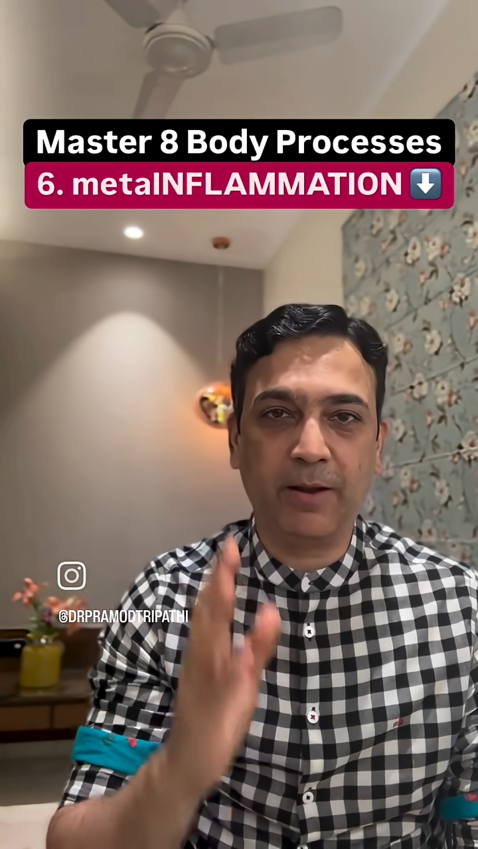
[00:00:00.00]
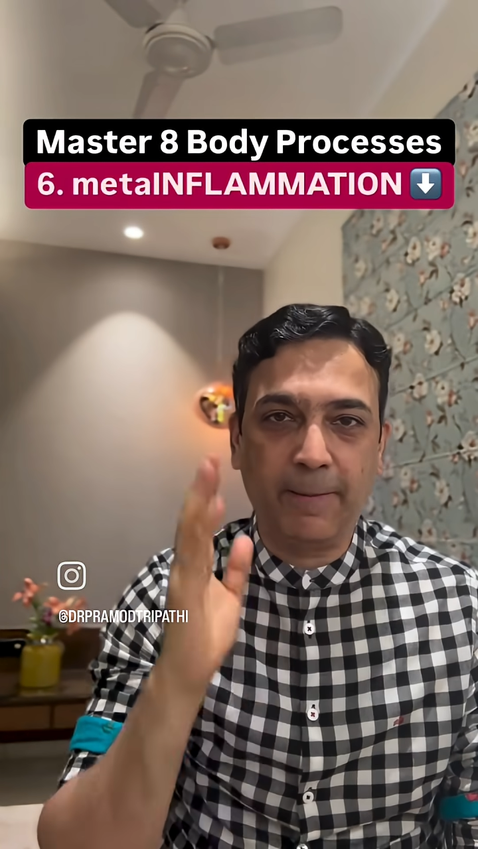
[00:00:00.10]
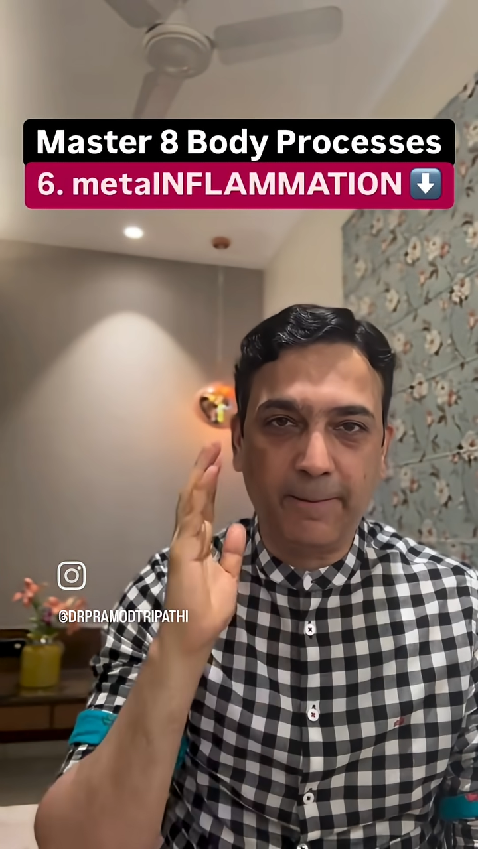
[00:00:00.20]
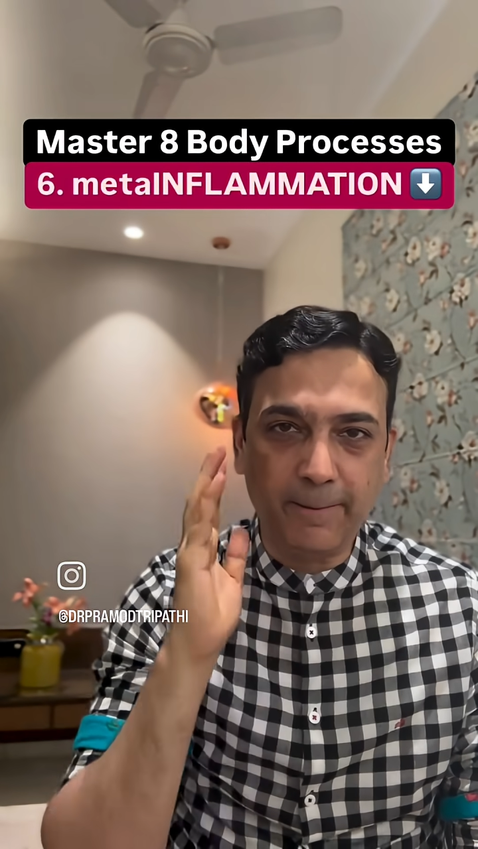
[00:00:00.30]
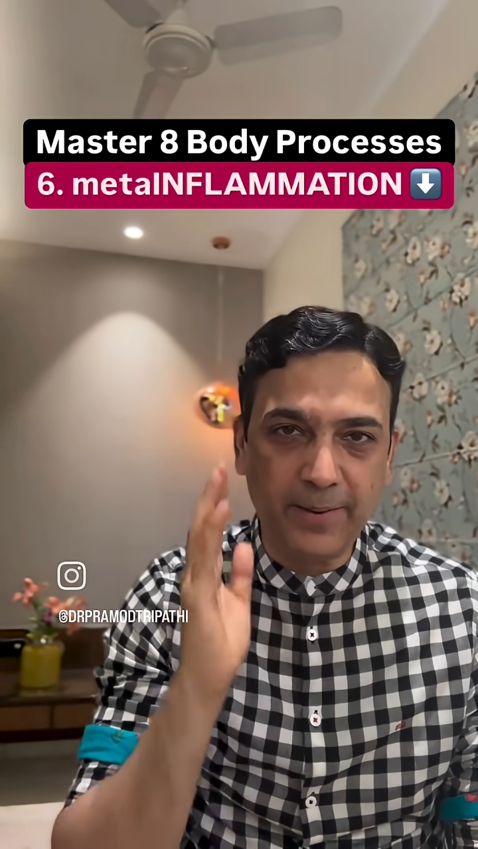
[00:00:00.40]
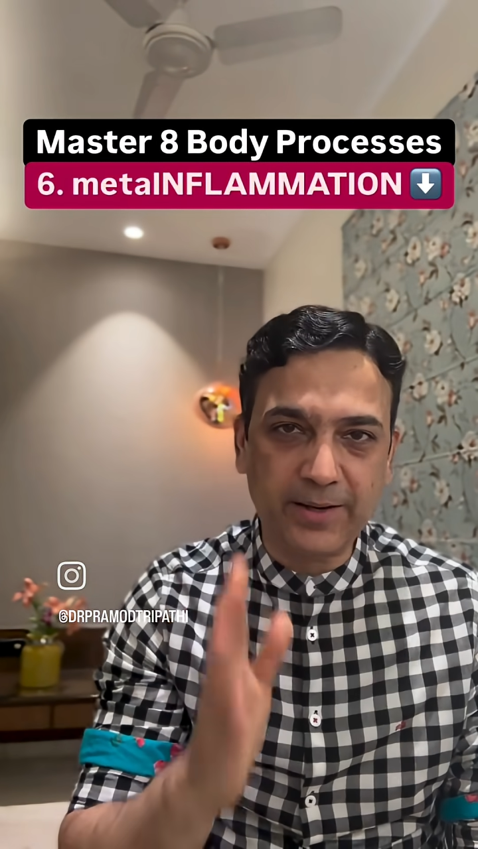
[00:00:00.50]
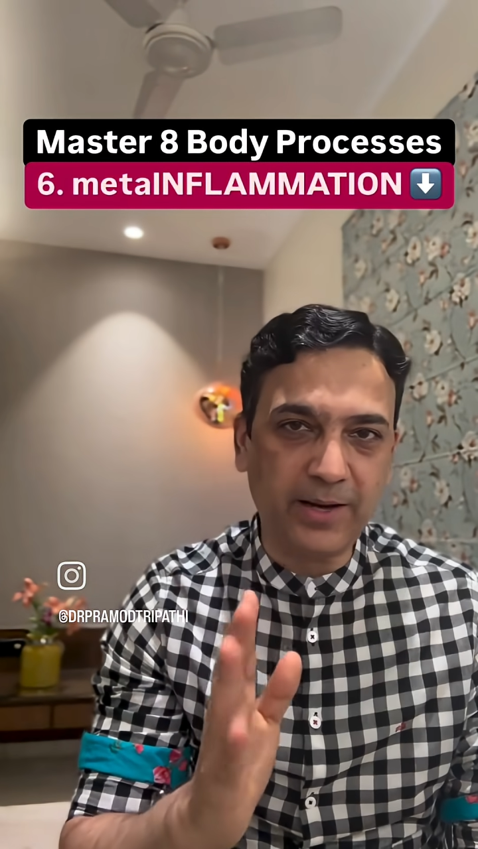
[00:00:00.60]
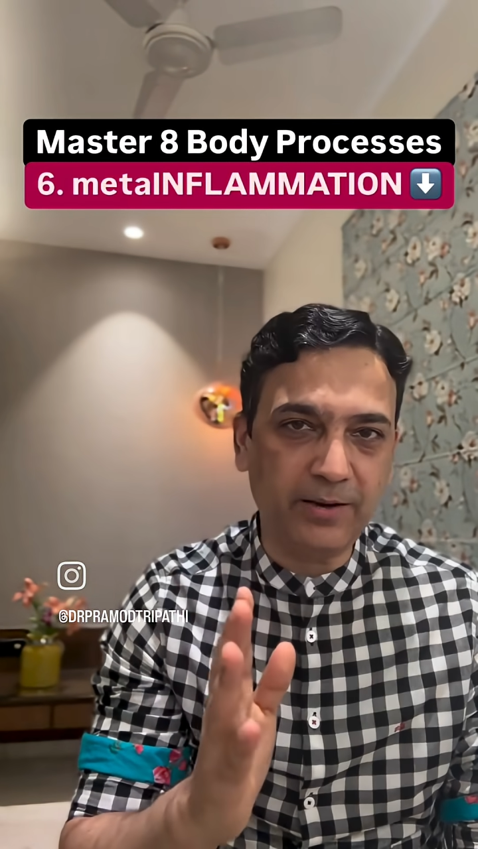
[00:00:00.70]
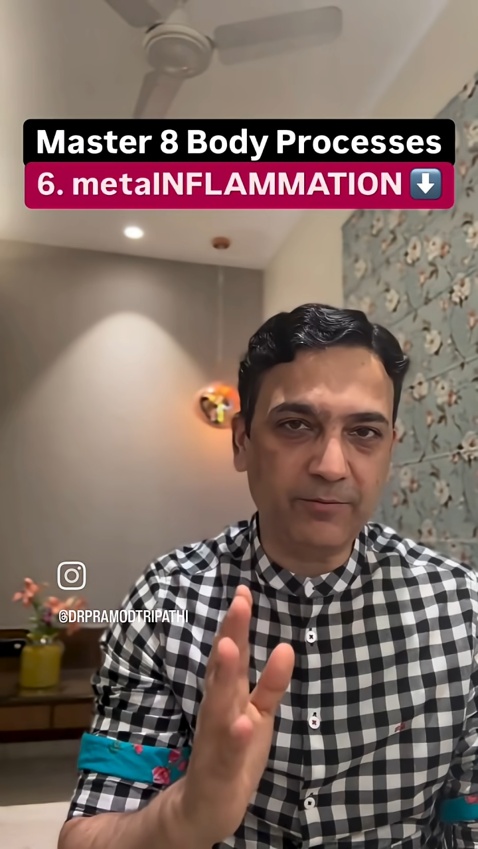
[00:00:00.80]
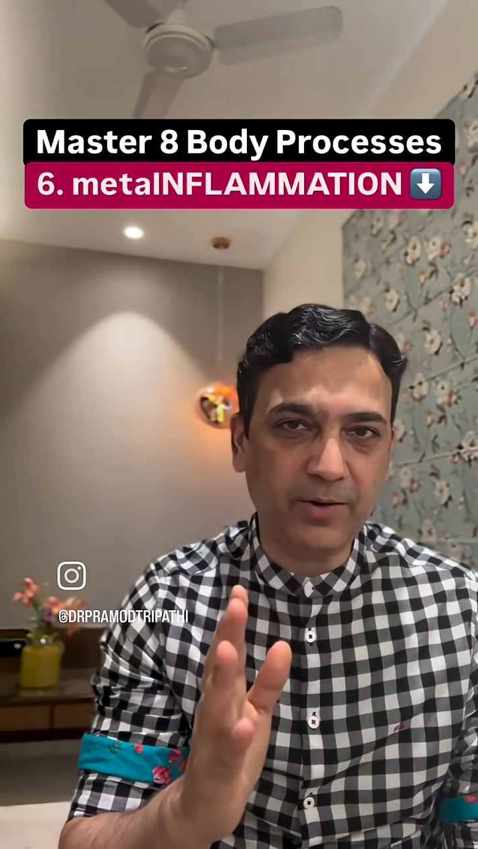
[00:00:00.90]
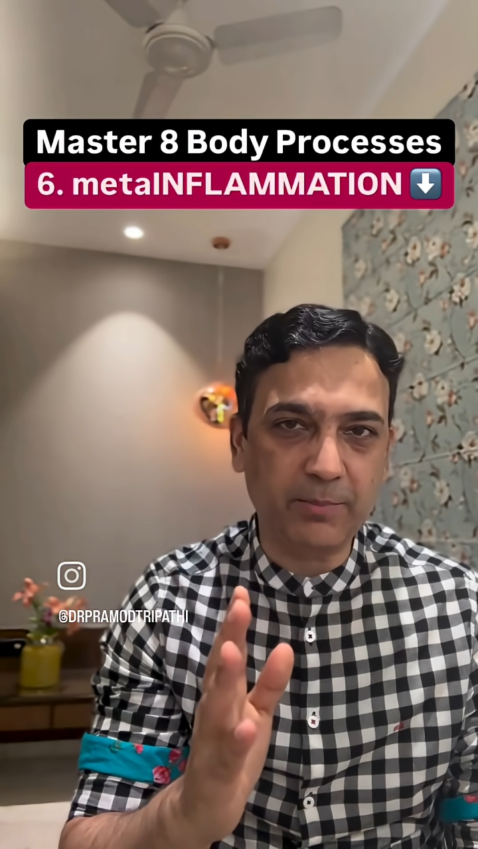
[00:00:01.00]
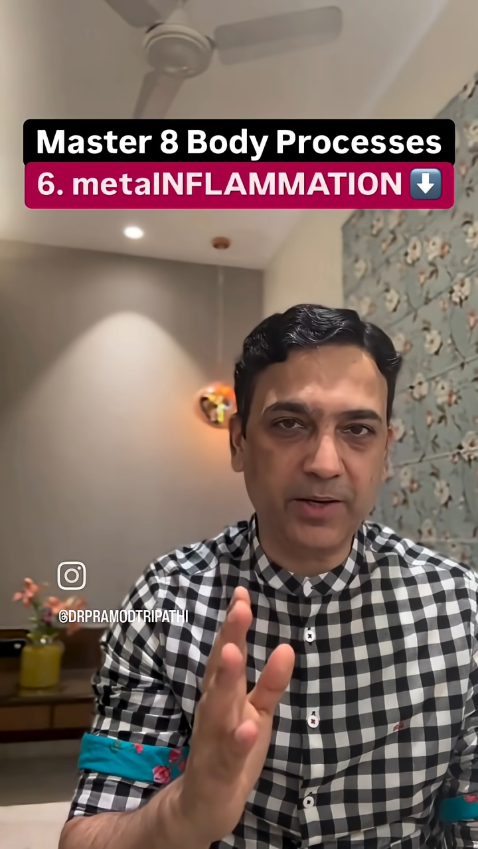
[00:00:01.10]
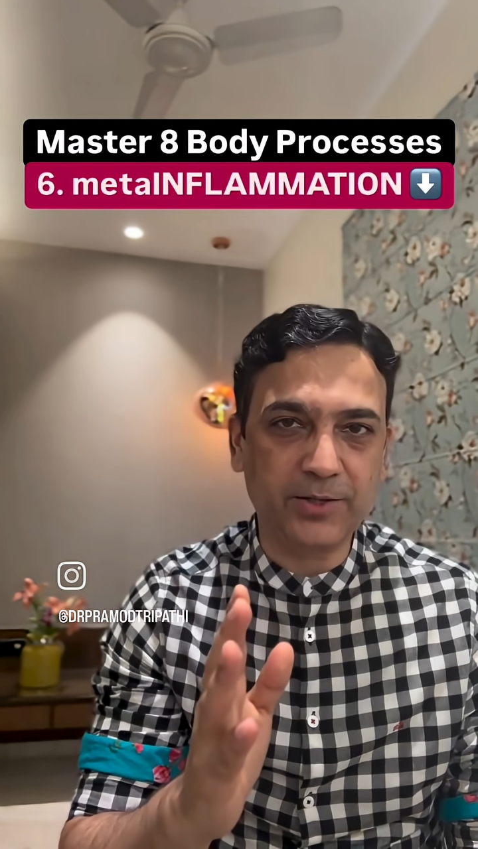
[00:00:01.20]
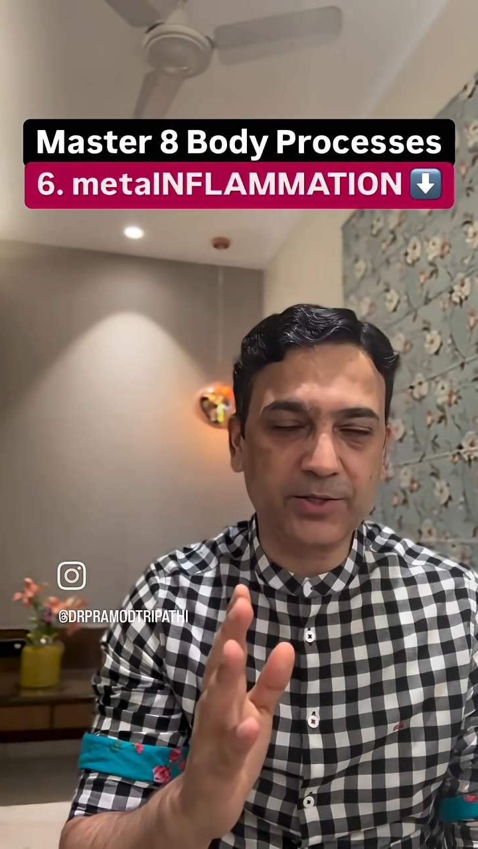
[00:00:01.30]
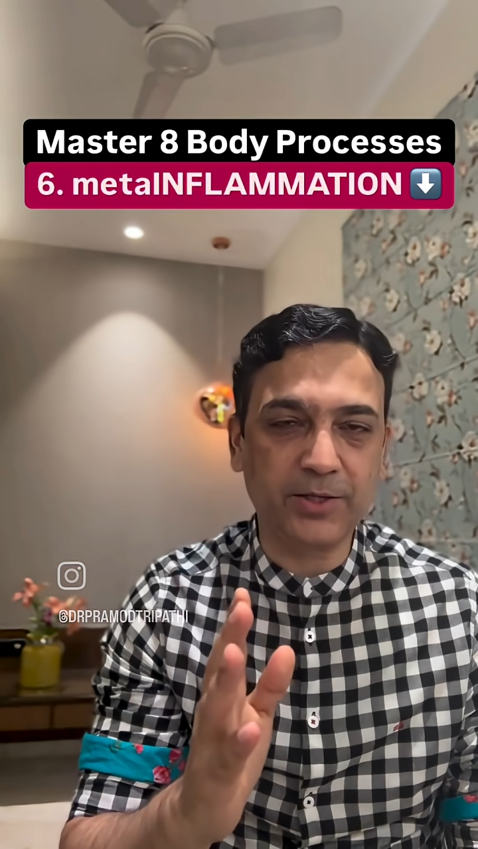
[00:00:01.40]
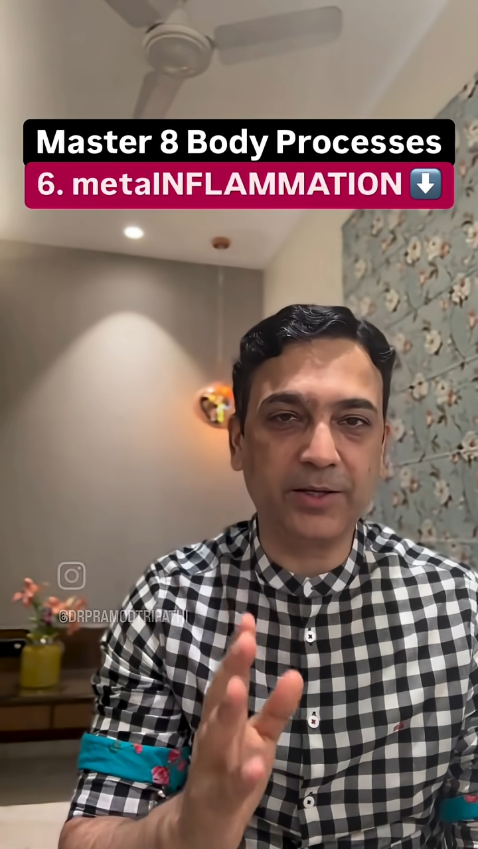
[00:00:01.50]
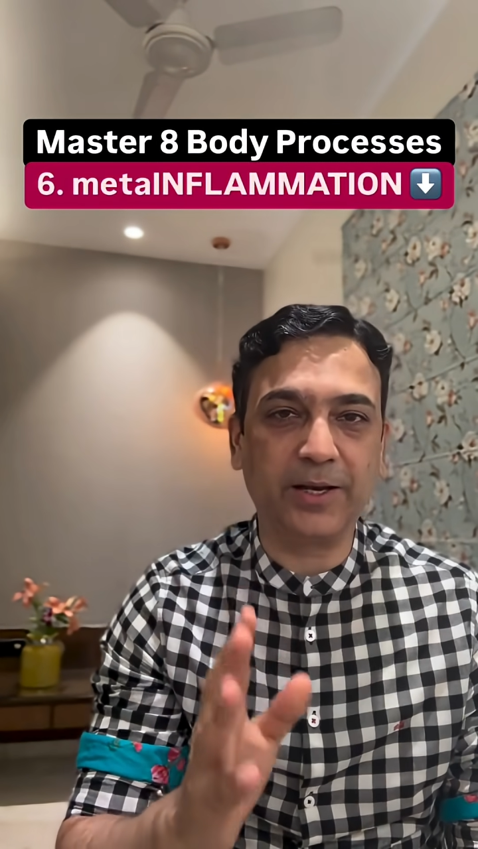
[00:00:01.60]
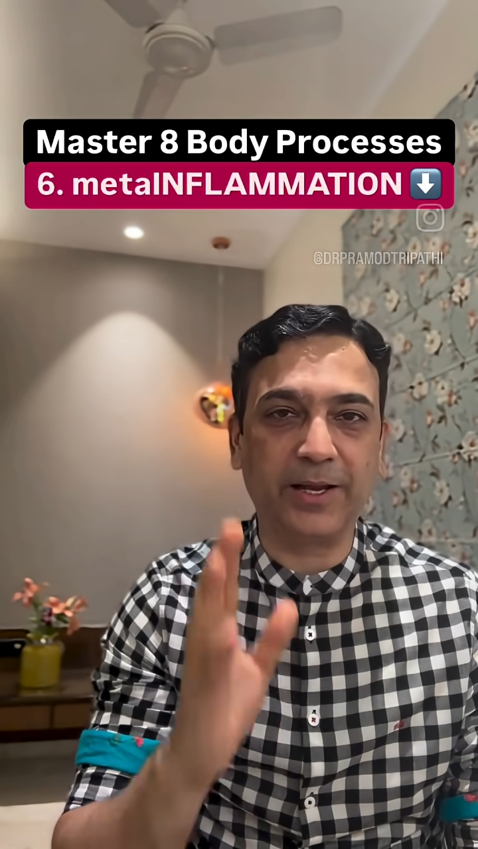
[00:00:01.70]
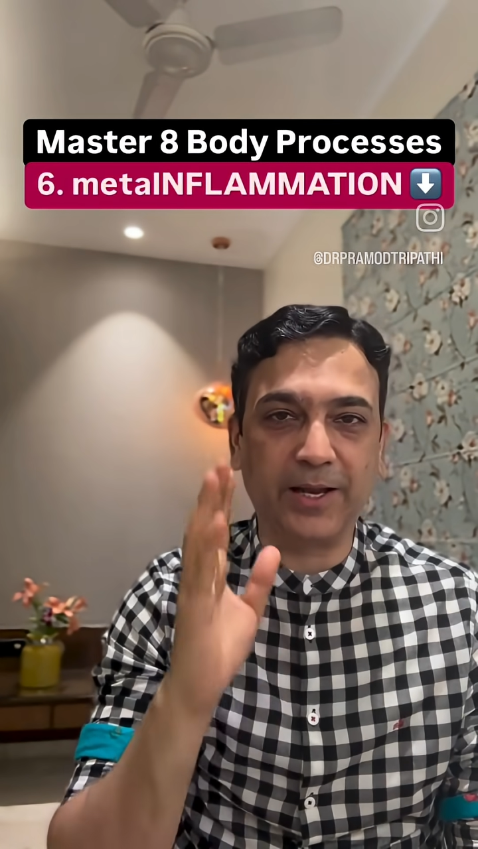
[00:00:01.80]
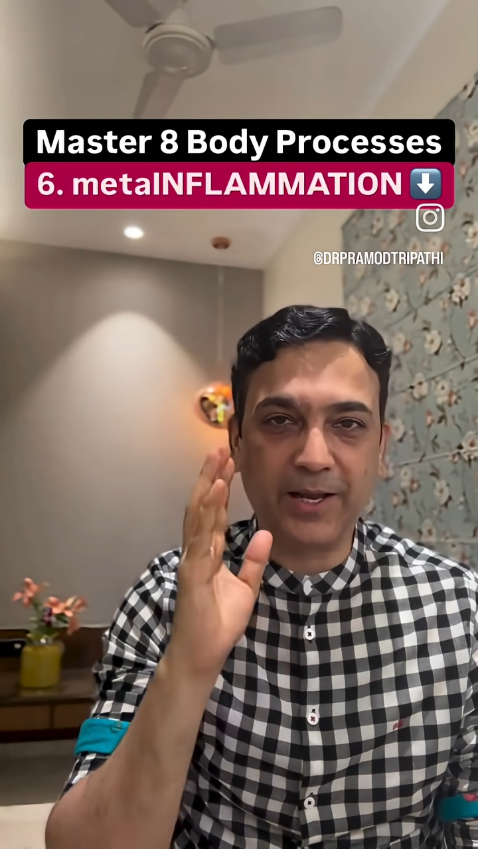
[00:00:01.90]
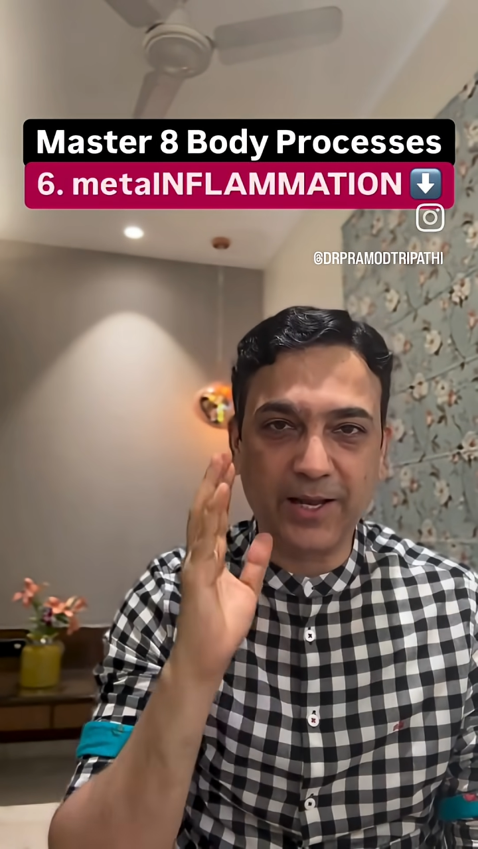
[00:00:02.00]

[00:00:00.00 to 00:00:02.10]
Meta-inflammation